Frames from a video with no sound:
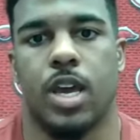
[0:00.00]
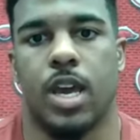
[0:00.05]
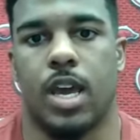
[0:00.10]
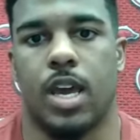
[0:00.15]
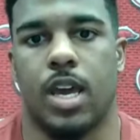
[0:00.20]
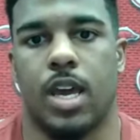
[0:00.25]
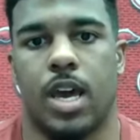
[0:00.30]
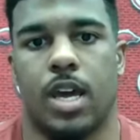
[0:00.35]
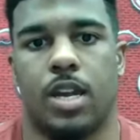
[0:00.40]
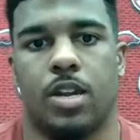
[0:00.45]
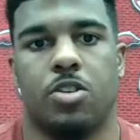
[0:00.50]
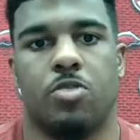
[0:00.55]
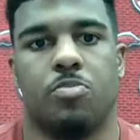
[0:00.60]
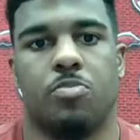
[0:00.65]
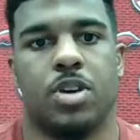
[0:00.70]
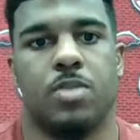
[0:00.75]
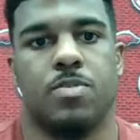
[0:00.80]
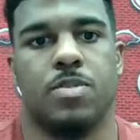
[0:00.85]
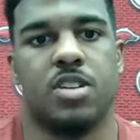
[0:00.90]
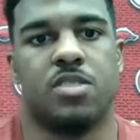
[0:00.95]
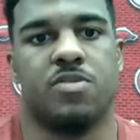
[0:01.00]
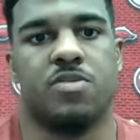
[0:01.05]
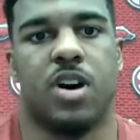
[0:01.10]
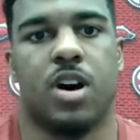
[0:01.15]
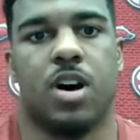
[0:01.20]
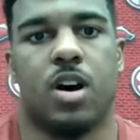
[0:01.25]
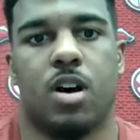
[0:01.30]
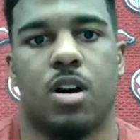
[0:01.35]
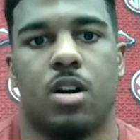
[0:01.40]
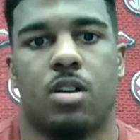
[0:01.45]
And I know Pittman has
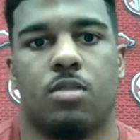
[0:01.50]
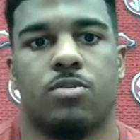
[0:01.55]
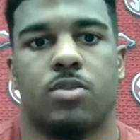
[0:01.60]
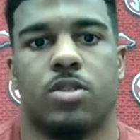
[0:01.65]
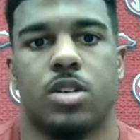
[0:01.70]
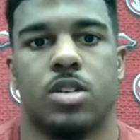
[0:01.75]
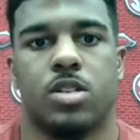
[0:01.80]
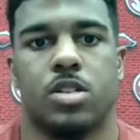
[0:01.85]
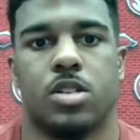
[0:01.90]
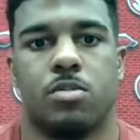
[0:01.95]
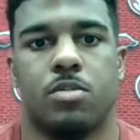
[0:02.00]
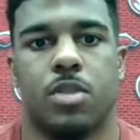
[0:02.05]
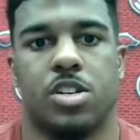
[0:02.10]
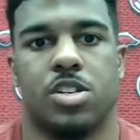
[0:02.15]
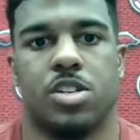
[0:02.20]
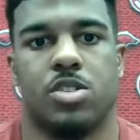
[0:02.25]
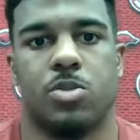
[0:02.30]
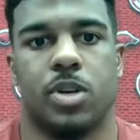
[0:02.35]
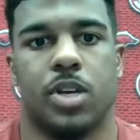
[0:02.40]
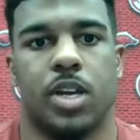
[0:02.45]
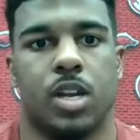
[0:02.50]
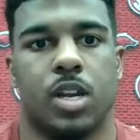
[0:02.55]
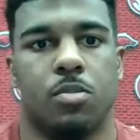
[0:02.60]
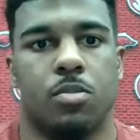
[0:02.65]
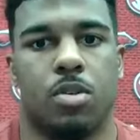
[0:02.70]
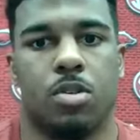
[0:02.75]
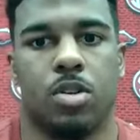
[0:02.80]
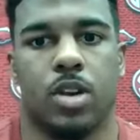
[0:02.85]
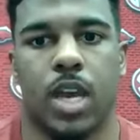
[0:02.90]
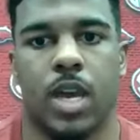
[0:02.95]
fought hard for us to make sure we get a
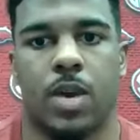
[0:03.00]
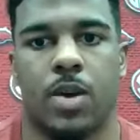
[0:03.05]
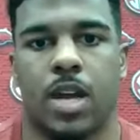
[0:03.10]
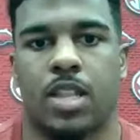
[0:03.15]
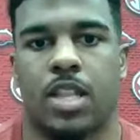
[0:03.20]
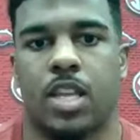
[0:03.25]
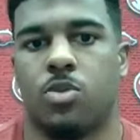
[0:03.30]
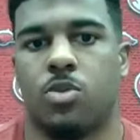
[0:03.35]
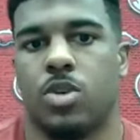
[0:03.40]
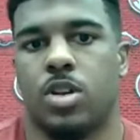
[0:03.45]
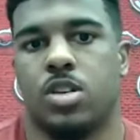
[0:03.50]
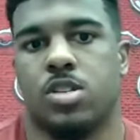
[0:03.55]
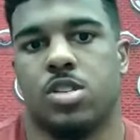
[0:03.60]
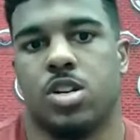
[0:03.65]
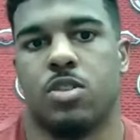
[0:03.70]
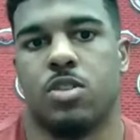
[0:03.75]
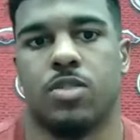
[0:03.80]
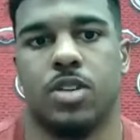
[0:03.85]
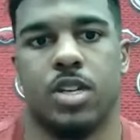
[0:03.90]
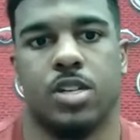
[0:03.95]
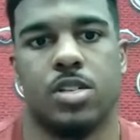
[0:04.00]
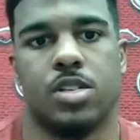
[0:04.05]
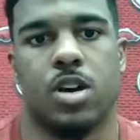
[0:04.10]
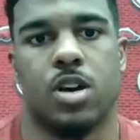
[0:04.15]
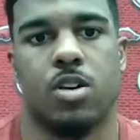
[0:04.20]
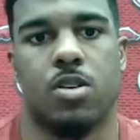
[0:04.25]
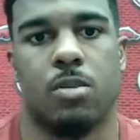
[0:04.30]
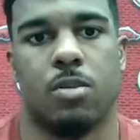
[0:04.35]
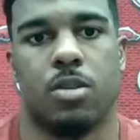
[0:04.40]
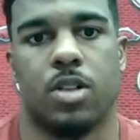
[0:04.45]
bowl game. I think we deserved it.
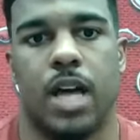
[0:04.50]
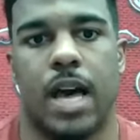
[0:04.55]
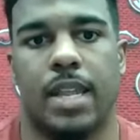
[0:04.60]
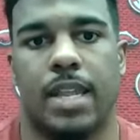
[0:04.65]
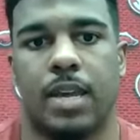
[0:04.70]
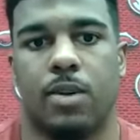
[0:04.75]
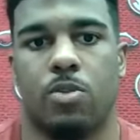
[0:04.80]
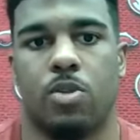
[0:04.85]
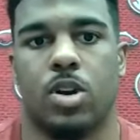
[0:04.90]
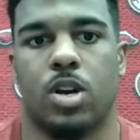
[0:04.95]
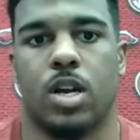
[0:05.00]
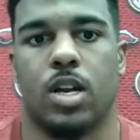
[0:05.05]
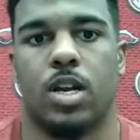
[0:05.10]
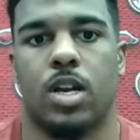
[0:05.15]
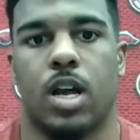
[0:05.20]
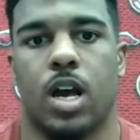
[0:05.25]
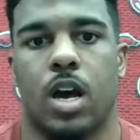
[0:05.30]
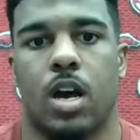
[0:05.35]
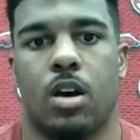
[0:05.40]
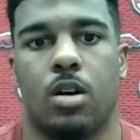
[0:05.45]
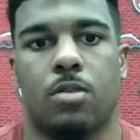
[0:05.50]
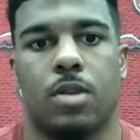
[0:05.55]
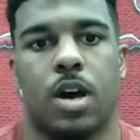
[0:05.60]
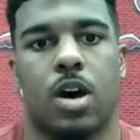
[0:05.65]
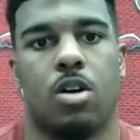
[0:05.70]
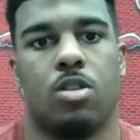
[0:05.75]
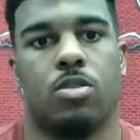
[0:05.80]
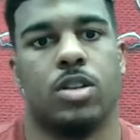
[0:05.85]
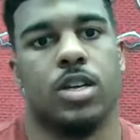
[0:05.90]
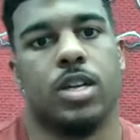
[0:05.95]
So I'm glad that we're not
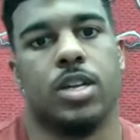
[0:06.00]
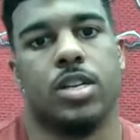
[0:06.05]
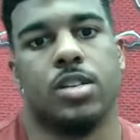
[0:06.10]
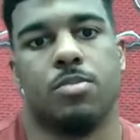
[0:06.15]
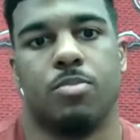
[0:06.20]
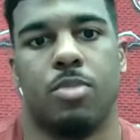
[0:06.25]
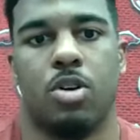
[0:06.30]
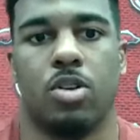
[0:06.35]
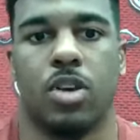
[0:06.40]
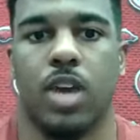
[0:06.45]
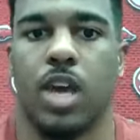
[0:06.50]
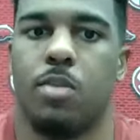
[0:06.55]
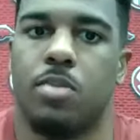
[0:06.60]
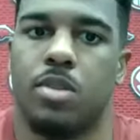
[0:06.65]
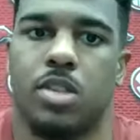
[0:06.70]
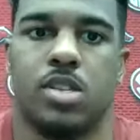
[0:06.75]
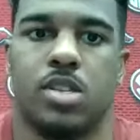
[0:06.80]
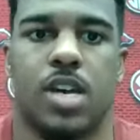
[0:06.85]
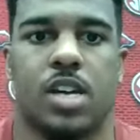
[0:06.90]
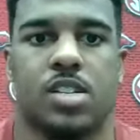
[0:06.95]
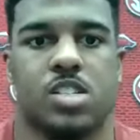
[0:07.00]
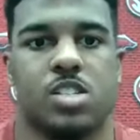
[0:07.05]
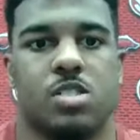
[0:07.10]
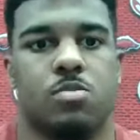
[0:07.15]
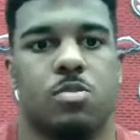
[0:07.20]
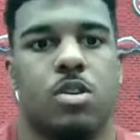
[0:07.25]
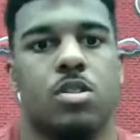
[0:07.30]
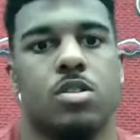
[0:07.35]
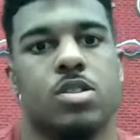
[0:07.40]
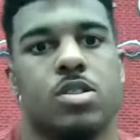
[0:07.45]
only in the bowl game, but the Texas
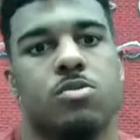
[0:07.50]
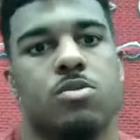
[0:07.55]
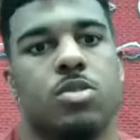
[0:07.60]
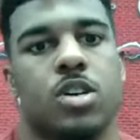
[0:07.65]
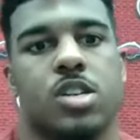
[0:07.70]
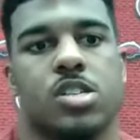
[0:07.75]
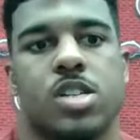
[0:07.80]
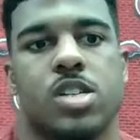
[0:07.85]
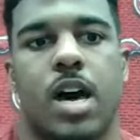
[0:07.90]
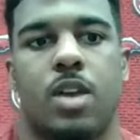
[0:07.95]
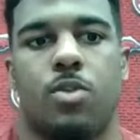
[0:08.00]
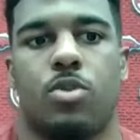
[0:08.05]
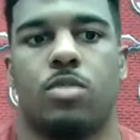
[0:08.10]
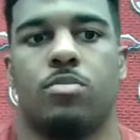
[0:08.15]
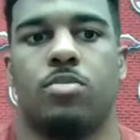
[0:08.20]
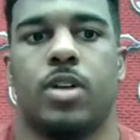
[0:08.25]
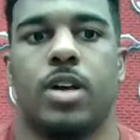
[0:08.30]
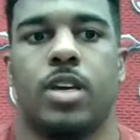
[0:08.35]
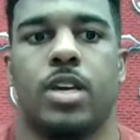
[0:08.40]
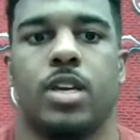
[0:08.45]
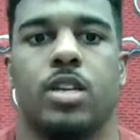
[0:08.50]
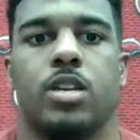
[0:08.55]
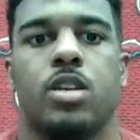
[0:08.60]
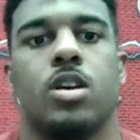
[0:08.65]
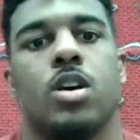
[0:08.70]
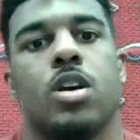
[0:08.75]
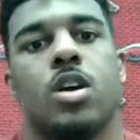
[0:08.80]
Bowl is a really exciting one to play in